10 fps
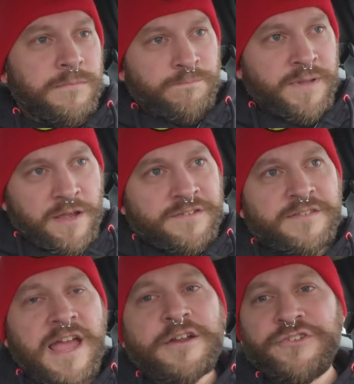because
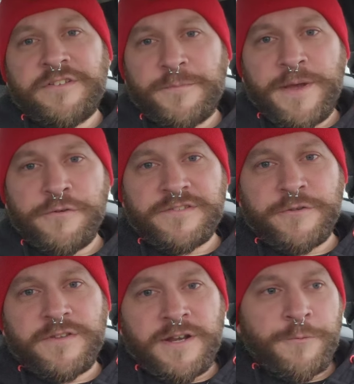it's actually supposed
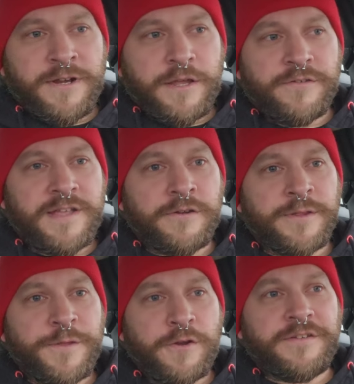to tonight when it goes down to
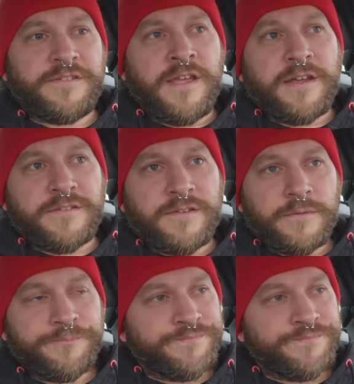36.